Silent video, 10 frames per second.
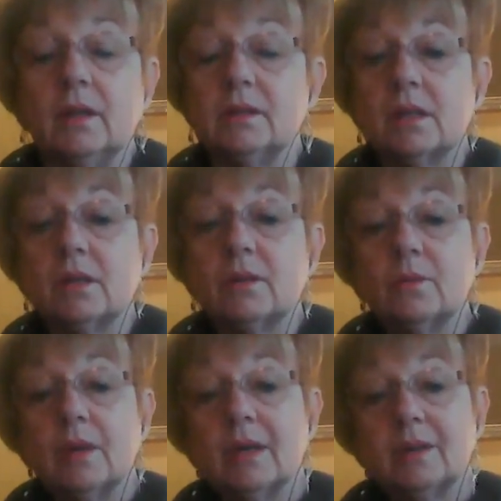So
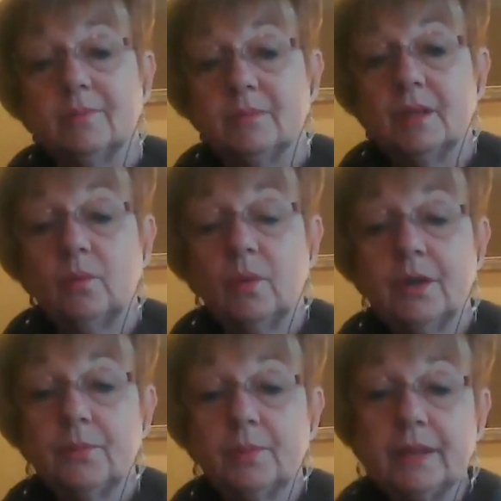what are you
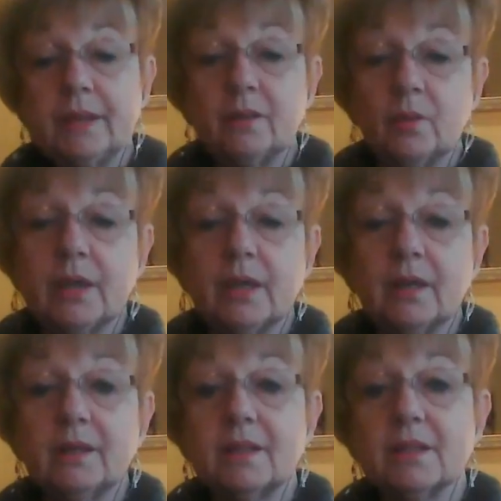planning on working on
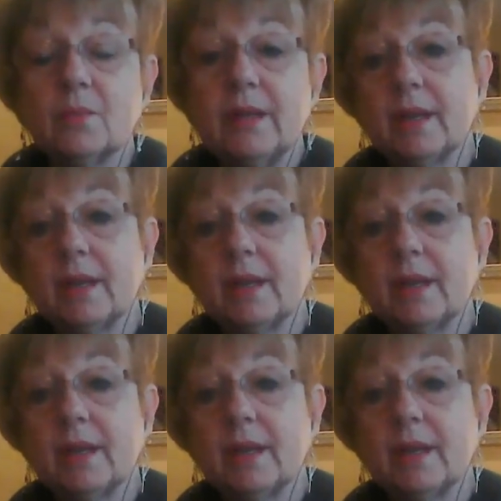this week?